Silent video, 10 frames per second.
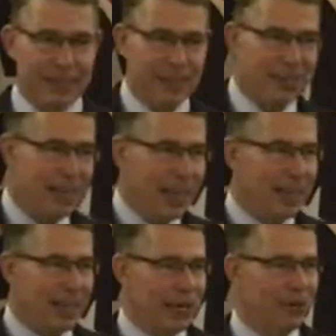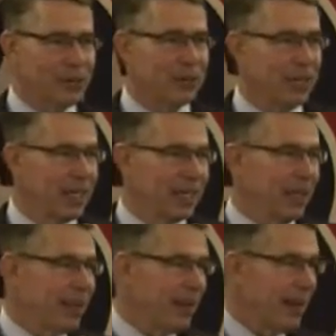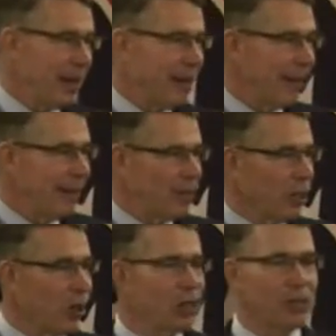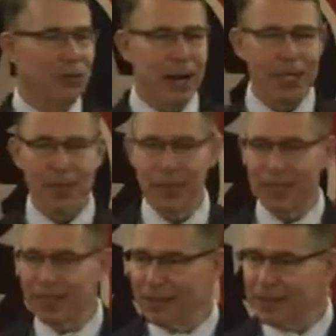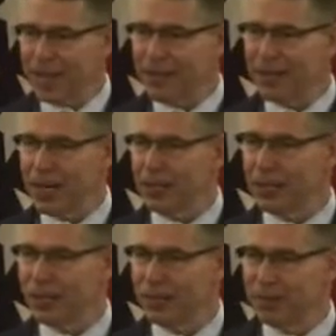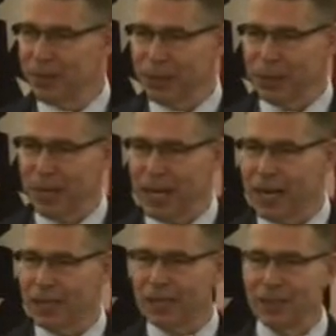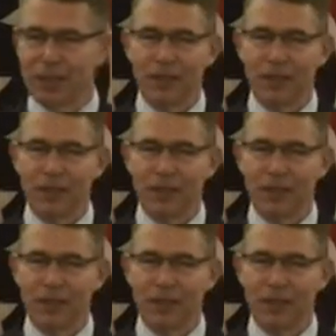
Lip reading: okay? He was the colonel of the regiment of the Aviation Brigade